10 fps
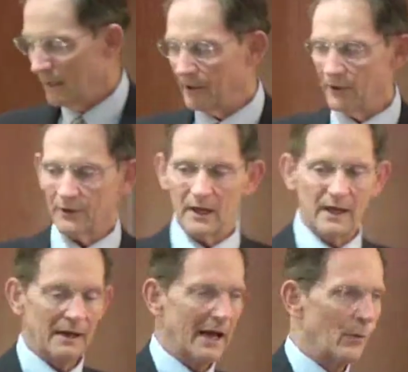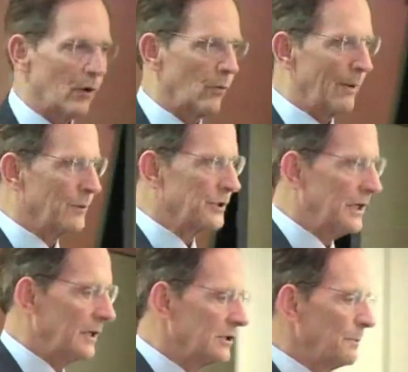another guy and I were
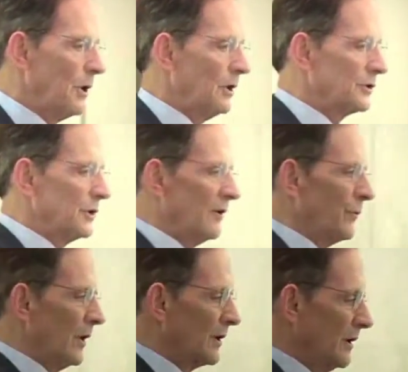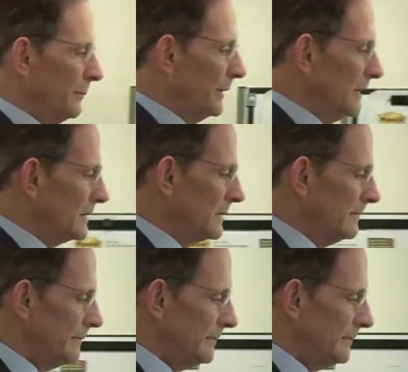representing small software companies.